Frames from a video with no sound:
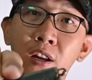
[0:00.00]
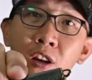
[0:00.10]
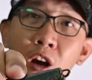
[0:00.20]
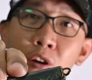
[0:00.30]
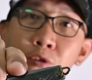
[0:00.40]

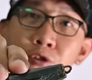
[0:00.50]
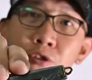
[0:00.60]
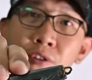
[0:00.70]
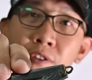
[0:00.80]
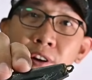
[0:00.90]
lure
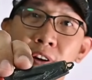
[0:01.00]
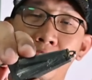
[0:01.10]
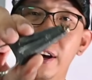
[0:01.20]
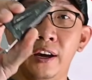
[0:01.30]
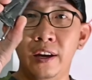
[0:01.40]
retriever.
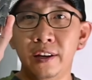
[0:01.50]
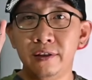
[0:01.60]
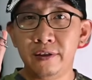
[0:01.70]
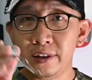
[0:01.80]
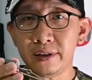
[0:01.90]

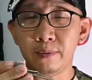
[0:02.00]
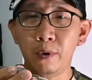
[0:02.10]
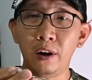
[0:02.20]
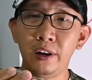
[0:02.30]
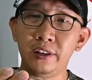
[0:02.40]
This
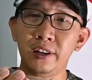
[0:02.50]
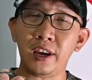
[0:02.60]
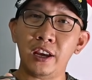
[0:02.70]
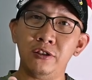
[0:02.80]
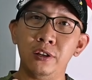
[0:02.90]
small little
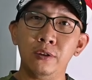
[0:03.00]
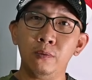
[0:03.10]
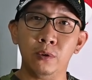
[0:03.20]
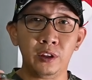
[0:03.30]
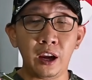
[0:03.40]
gadget
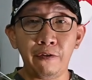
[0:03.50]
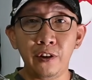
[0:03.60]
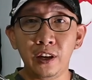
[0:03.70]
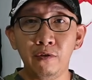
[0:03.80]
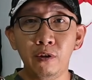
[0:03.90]
will
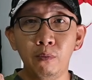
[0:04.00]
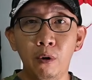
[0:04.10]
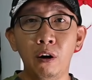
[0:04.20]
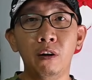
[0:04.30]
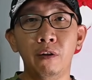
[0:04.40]
definitely give you
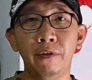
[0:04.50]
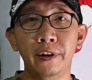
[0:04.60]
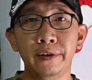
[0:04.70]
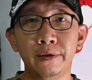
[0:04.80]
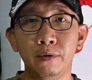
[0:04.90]
more
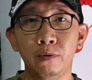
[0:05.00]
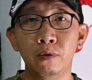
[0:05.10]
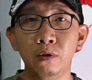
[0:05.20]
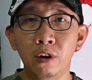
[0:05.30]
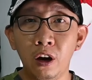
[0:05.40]
confidence to
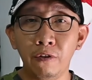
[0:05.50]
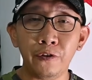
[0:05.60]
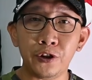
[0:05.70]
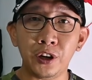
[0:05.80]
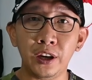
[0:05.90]
do lure
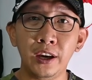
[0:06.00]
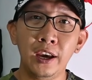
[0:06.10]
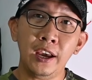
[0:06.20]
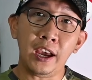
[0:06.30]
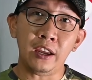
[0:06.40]
fishing
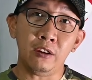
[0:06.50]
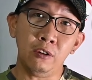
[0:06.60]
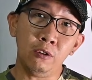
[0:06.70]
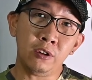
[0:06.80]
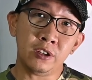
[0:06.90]
at your
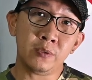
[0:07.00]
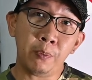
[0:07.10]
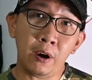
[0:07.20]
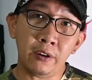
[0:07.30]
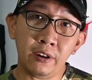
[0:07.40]
local
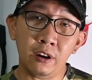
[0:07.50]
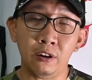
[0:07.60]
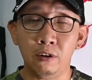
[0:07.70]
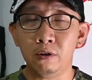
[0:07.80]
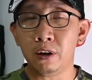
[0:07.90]
spot or
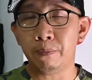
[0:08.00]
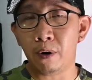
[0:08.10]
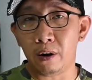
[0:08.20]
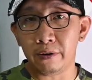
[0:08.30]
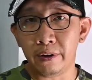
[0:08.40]
your local
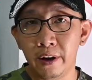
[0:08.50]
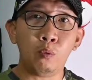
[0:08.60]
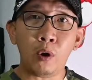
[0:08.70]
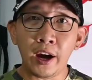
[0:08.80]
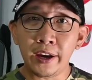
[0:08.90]
pond.
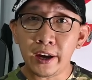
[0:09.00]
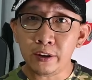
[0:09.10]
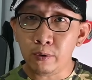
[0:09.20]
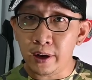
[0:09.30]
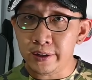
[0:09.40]
Why
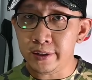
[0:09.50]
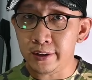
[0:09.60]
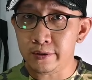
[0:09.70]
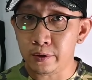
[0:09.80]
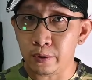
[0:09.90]
do I
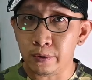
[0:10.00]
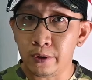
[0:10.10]
say so?